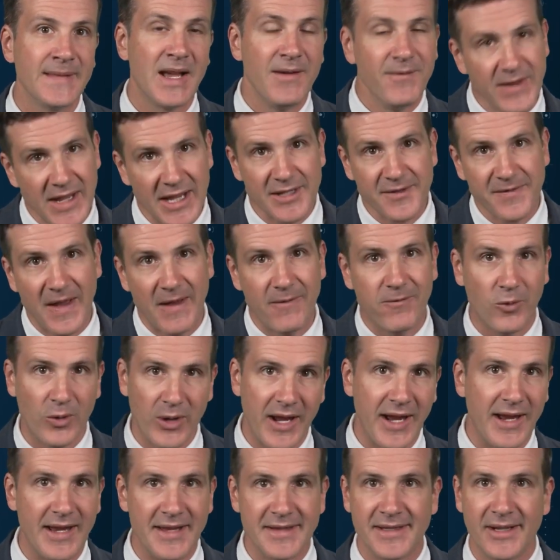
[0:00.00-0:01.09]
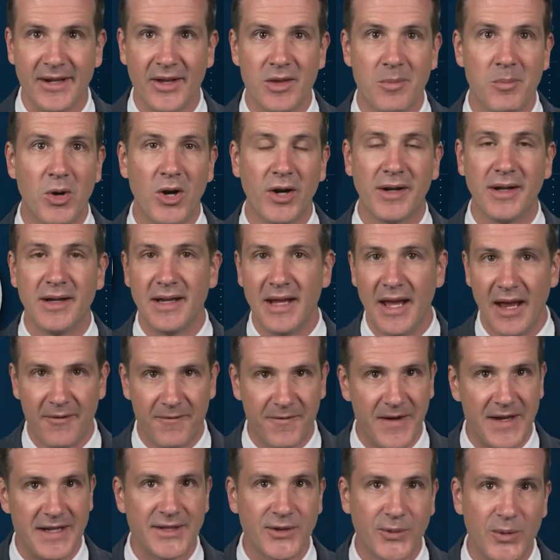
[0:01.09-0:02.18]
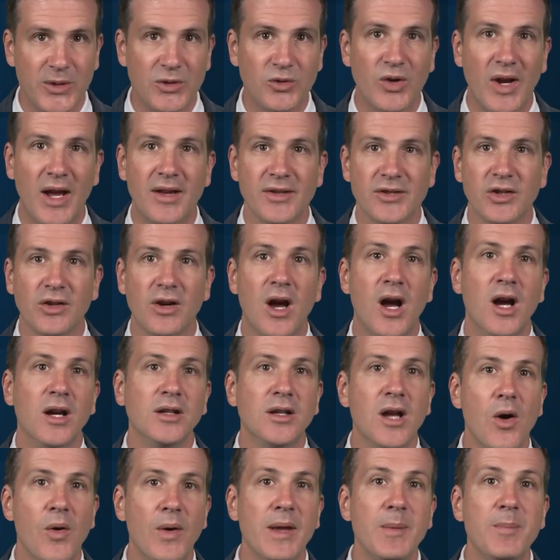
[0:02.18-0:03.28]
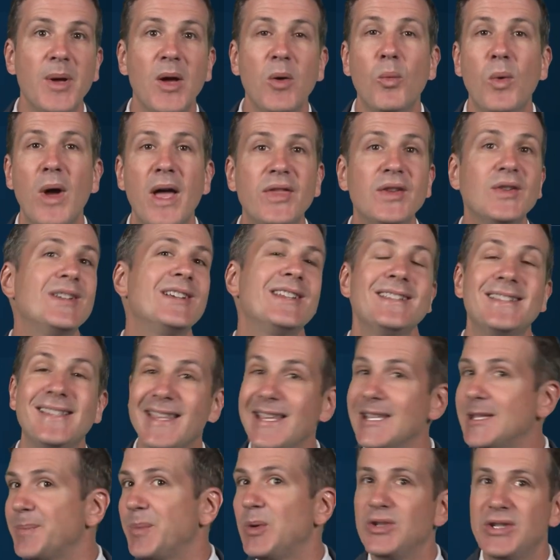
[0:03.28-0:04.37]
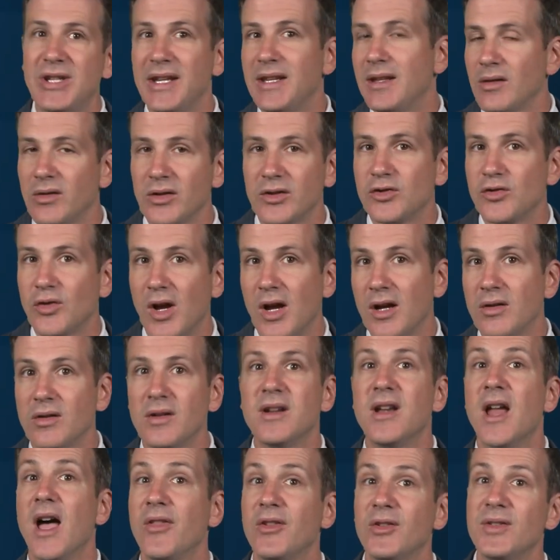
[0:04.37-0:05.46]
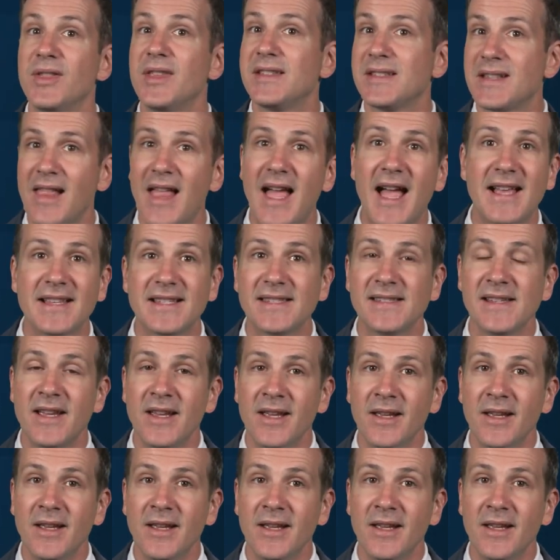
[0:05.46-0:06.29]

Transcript: VX548 isn't on the market yet. Phase 3 trials are ongoing, but whether it is this particular drug or another in this class,